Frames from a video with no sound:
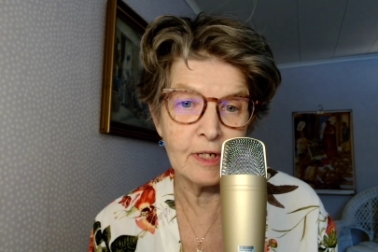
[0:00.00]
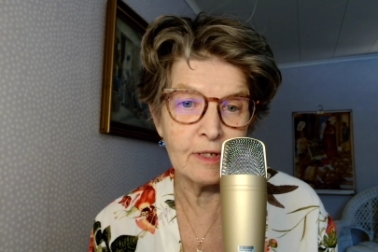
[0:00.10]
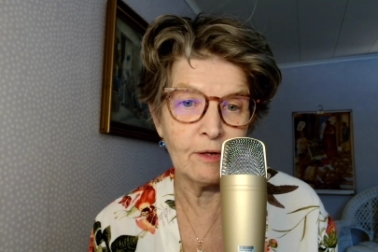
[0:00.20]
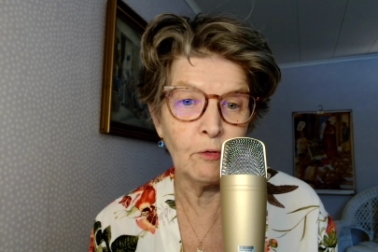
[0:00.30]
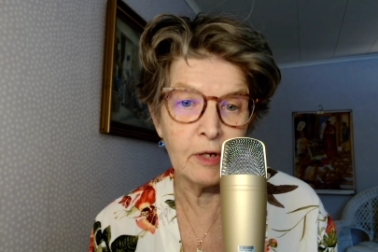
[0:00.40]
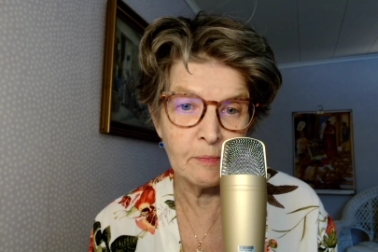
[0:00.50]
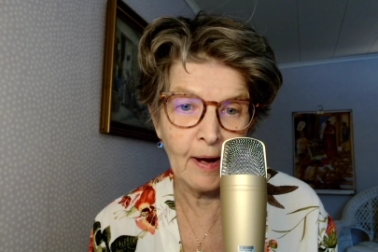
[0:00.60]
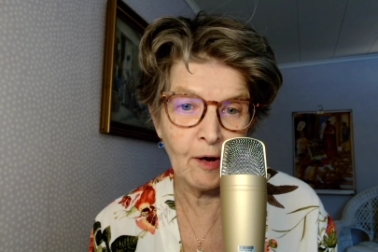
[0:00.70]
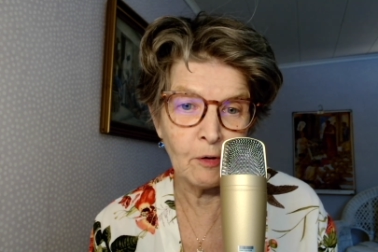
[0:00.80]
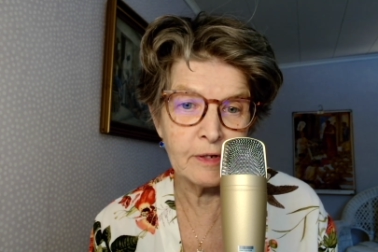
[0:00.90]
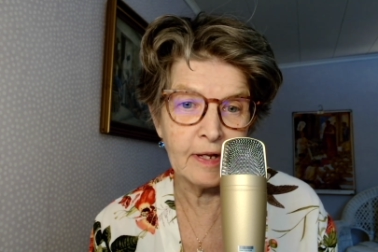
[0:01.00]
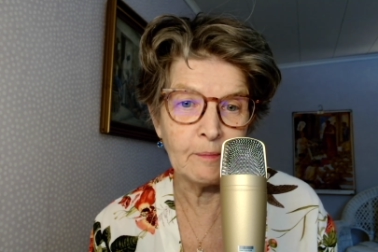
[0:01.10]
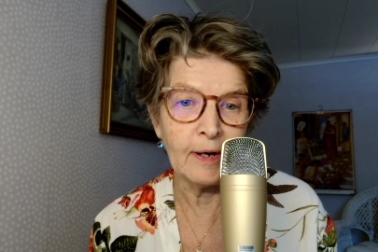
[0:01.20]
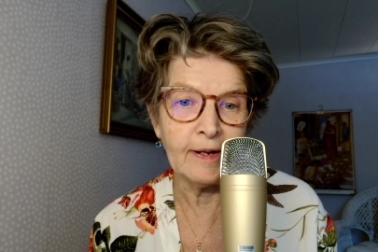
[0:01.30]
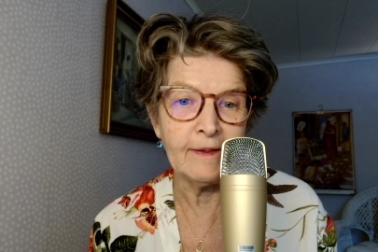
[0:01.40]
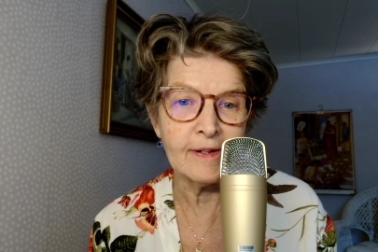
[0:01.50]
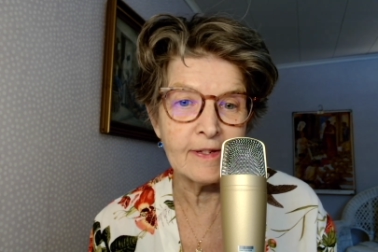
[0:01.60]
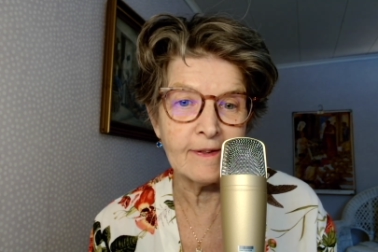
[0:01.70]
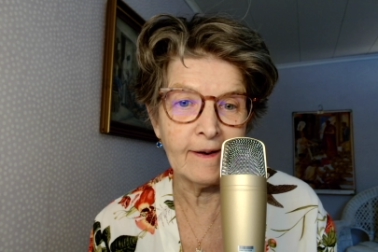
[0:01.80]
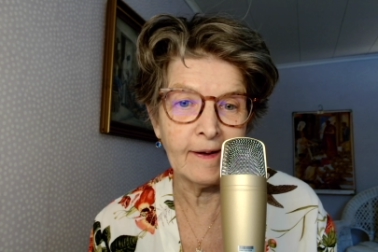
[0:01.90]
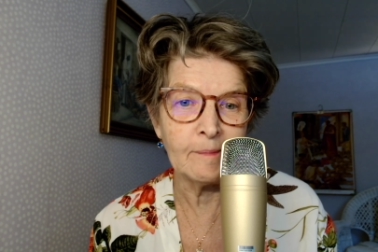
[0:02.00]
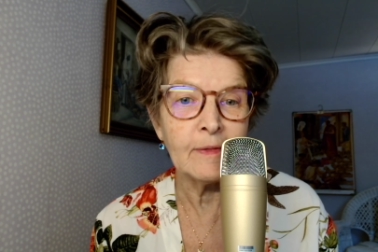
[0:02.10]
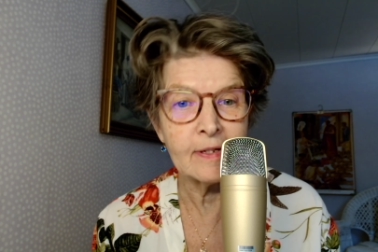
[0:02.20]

who is my hosting body this time.